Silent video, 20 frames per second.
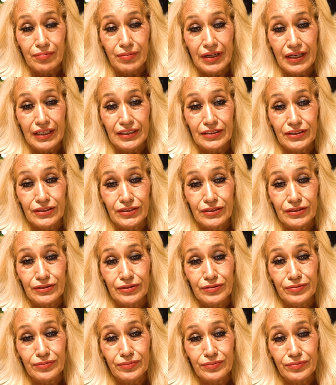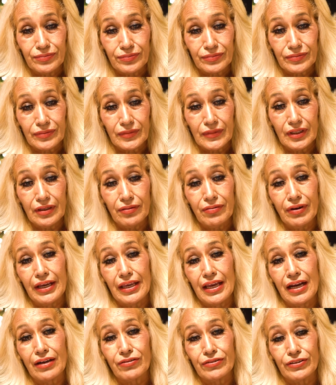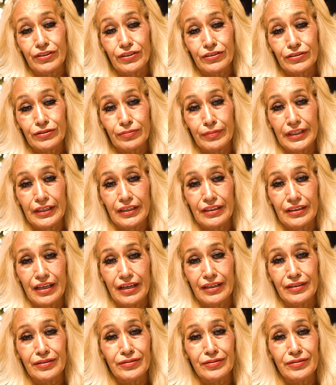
bless you. Y vaya con Dios, mijita.